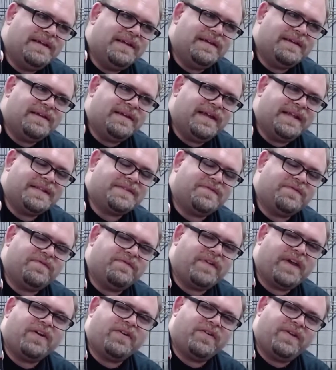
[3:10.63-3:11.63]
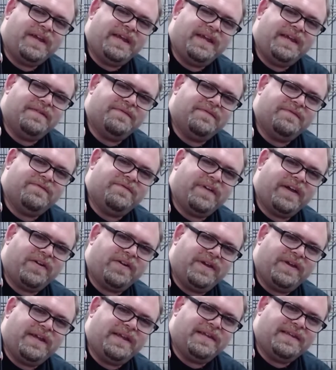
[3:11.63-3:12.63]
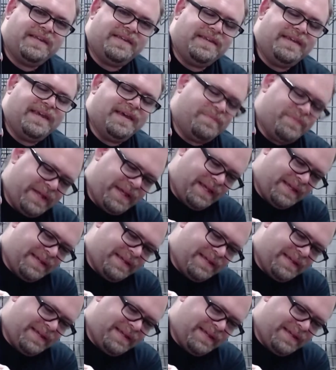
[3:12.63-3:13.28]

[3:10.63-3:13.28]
it's very, very Gimli.